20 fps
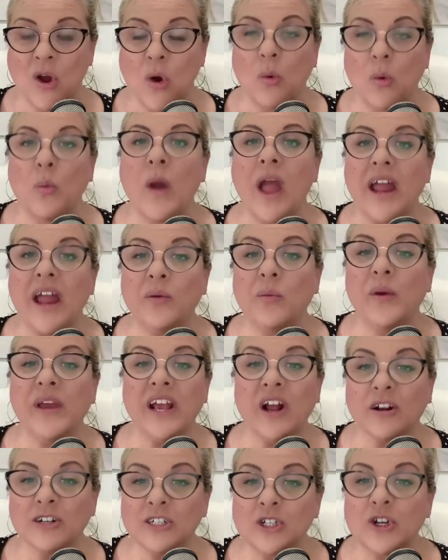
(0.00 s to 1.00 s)
when we
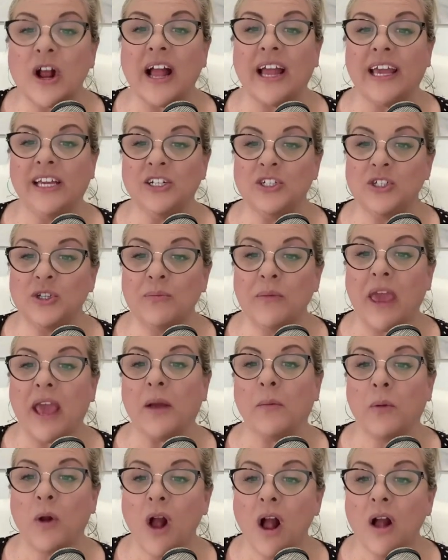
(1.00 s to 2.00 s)
are trying to
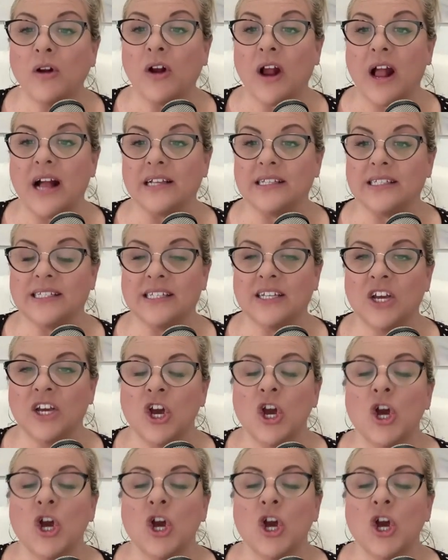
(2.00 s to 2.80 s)
make progress.